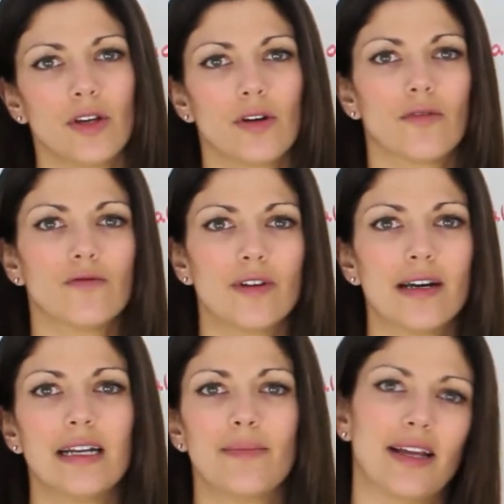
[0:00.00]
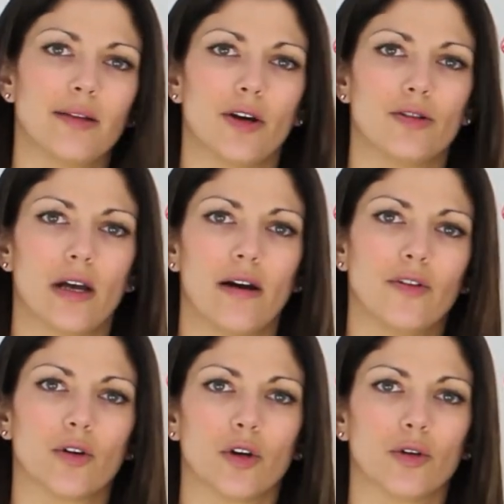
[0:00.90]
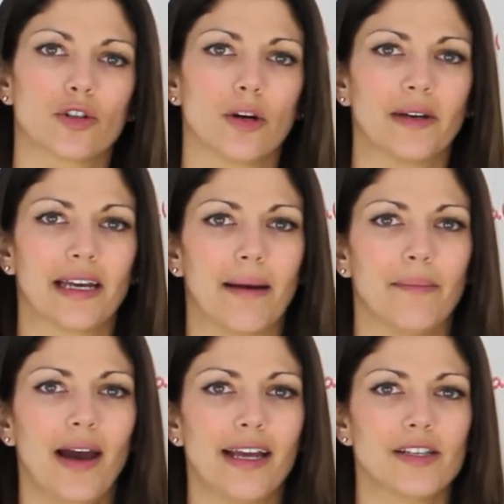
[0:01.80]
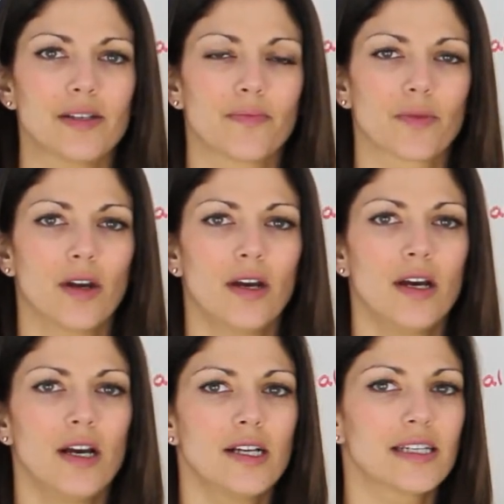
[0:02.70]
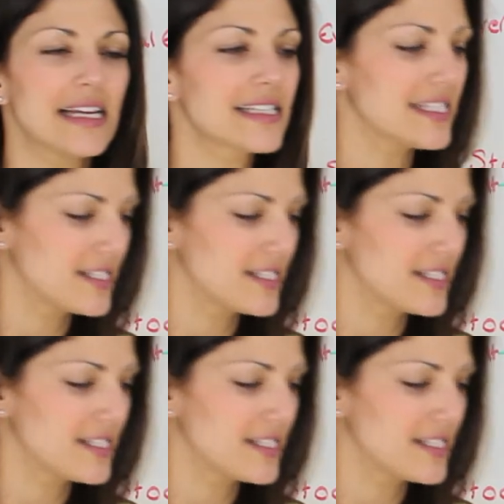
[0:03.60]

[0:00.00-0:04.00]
you can really make the most out of your Google Shopping campaigns. So let's get